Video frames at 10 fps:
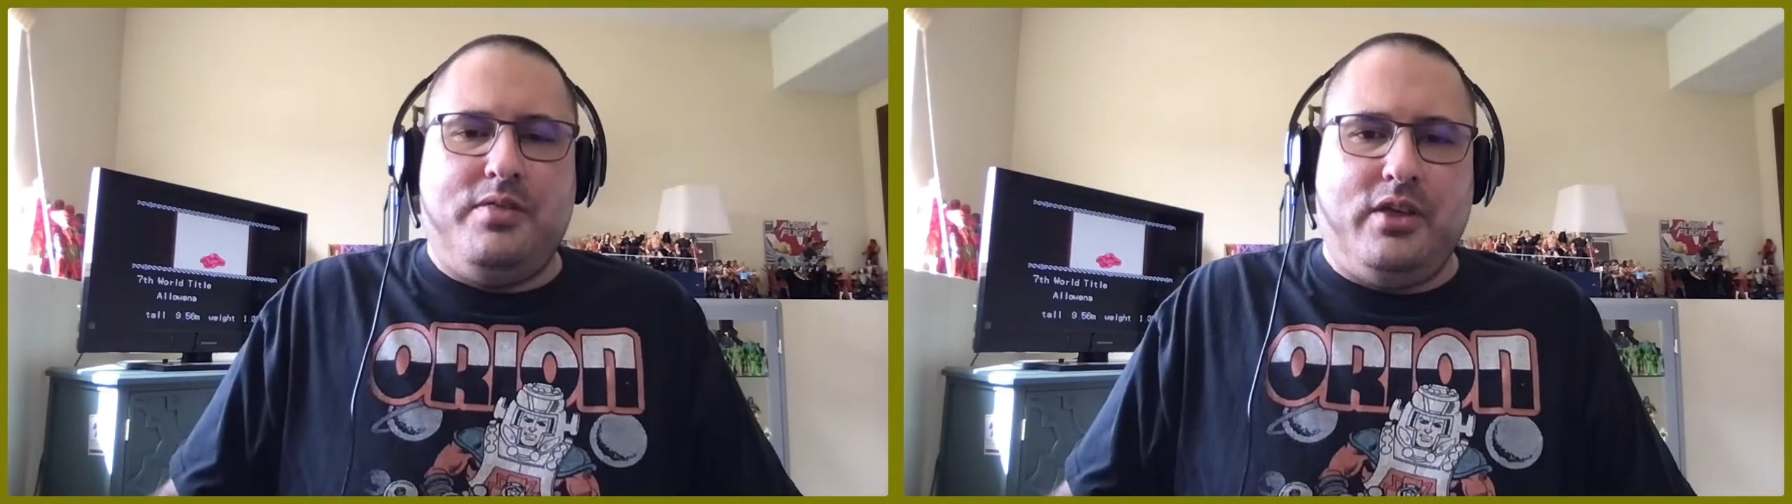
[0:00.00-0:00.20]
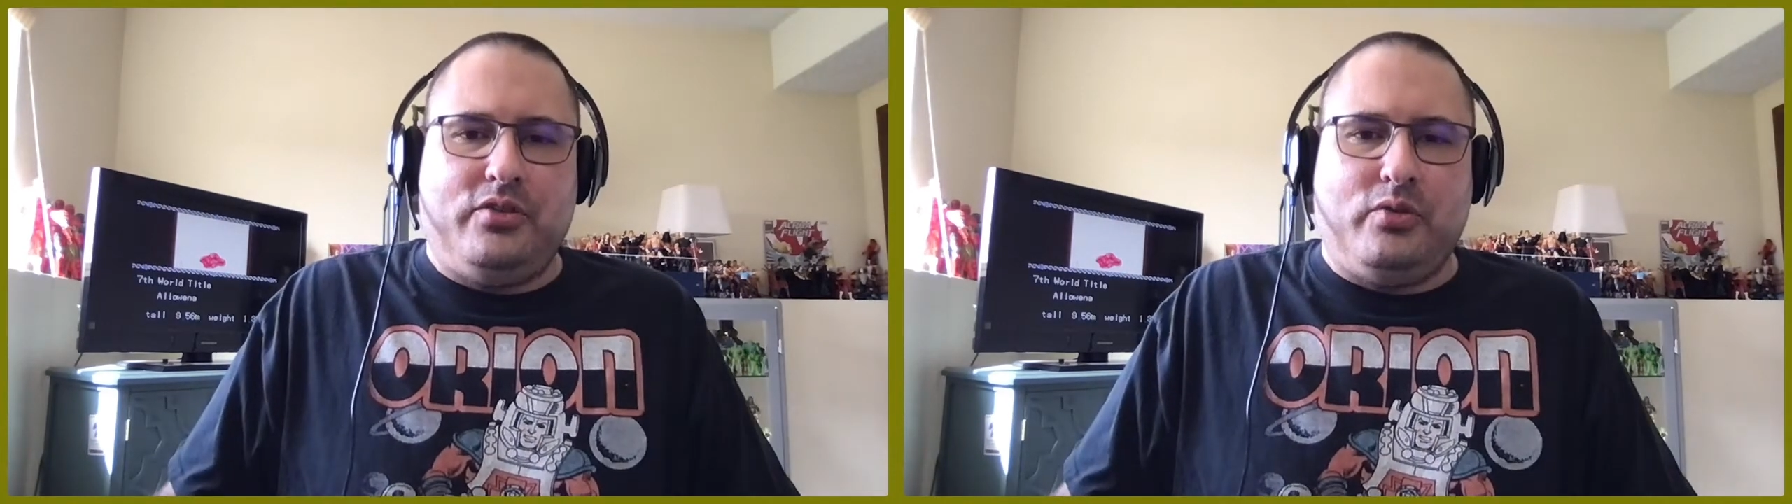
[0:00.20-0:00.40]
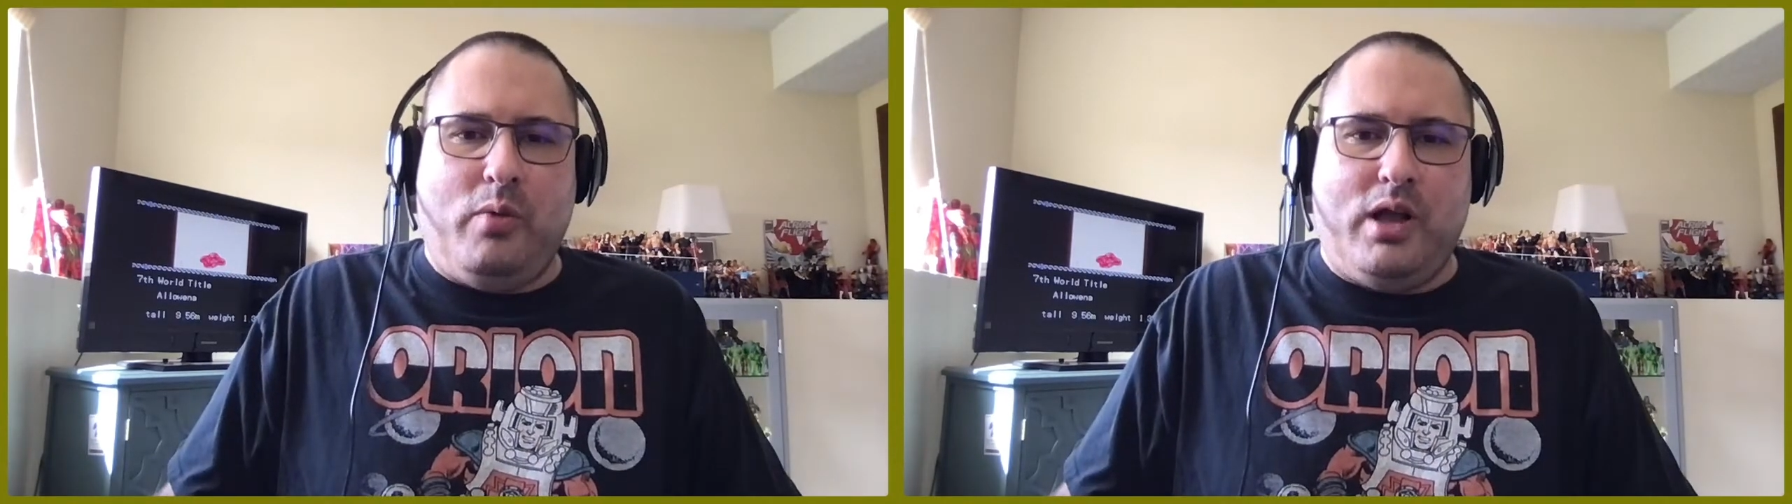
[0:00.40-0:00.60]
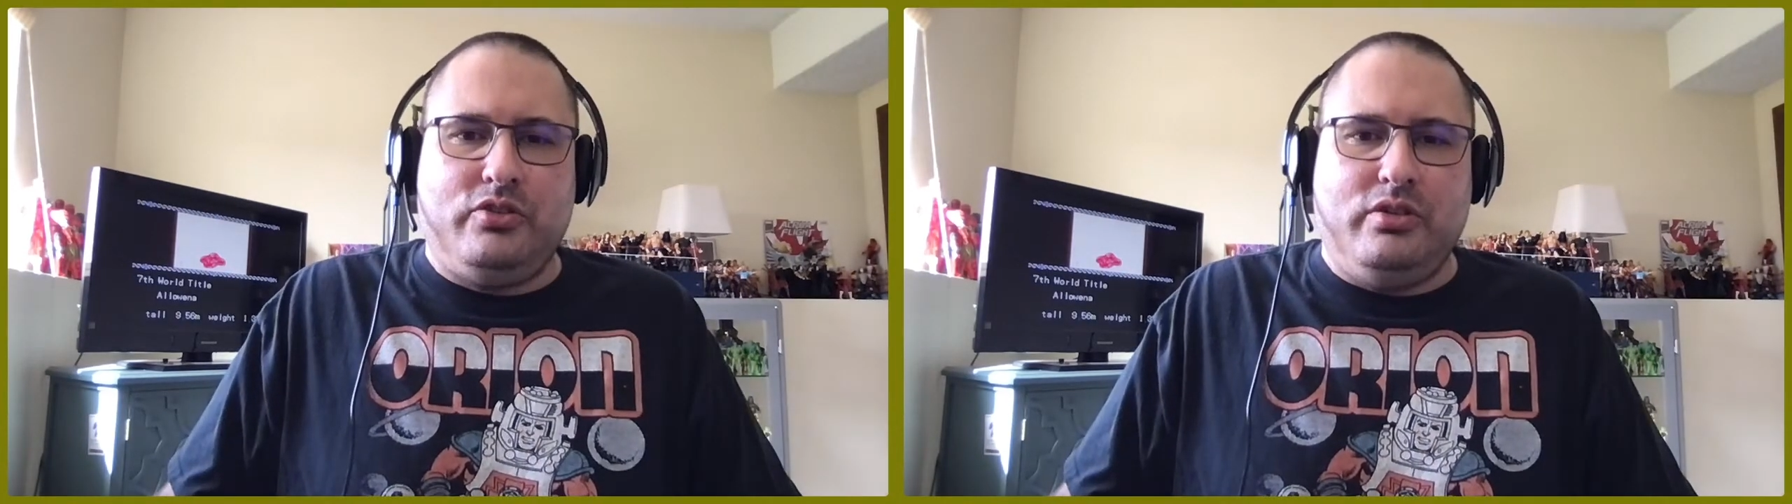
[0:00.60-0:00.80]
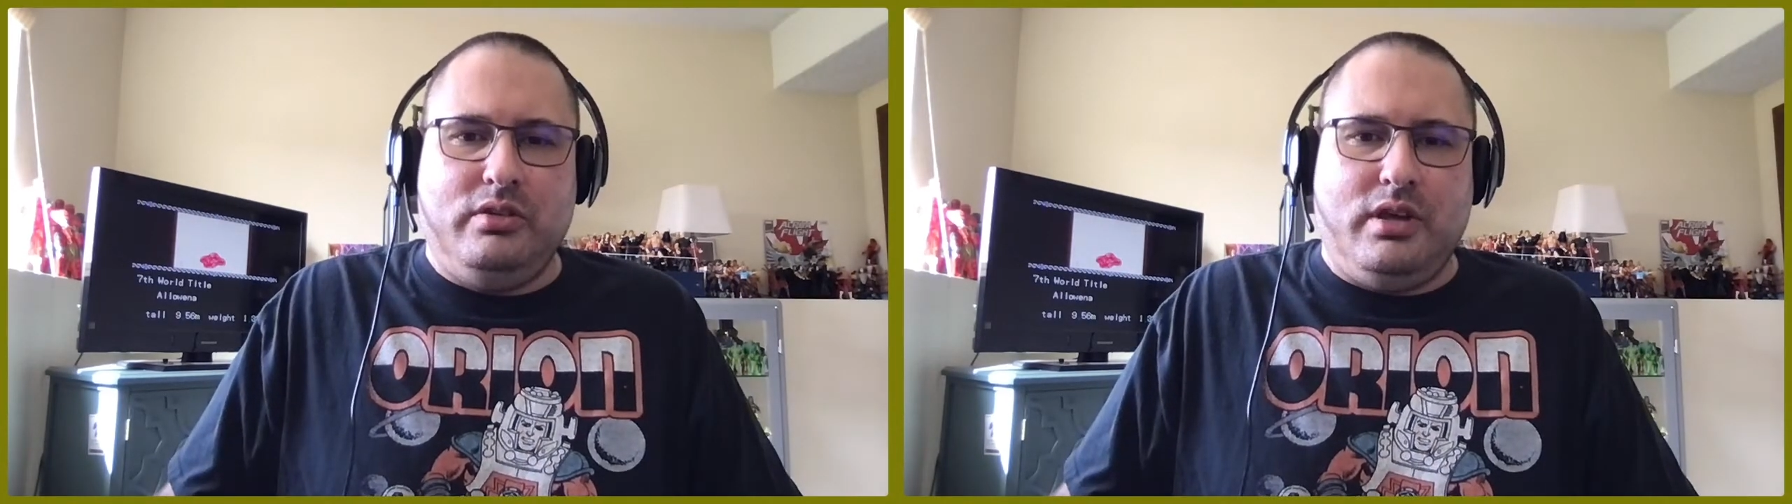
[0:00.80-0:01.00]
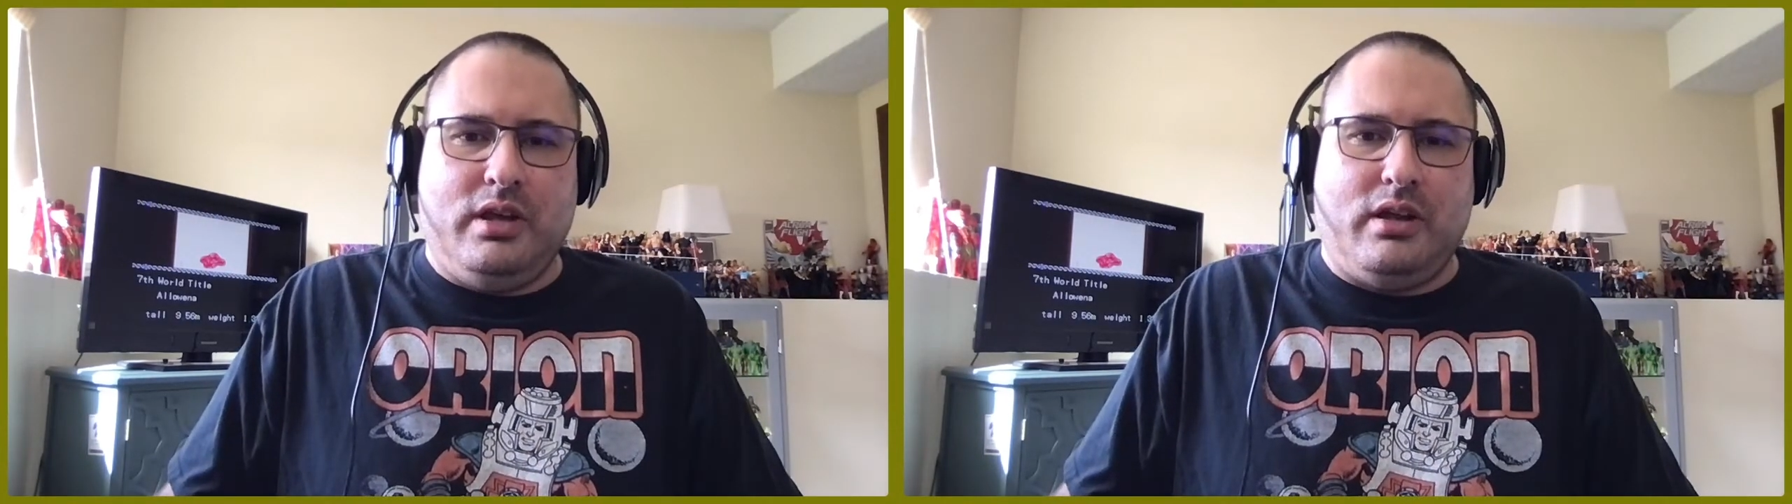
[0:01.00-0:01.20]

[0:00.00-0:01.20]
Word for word: thanks for watching,